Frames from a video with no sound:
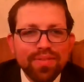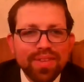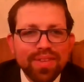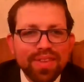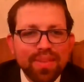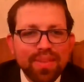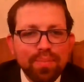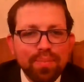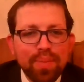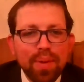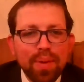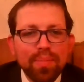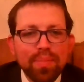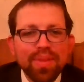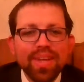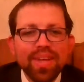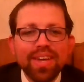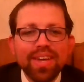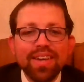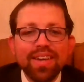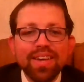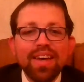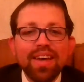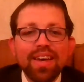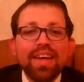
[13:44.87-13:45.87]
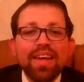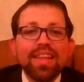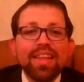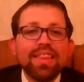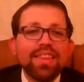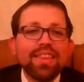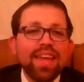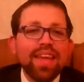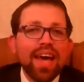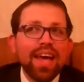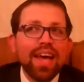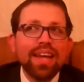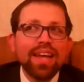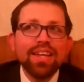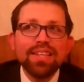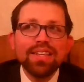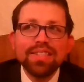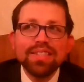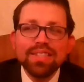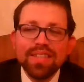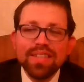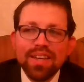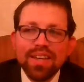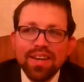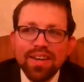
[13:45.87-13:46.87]
to the public that
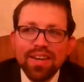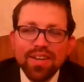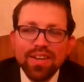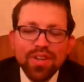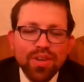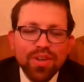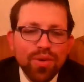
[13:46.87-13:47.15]
is, for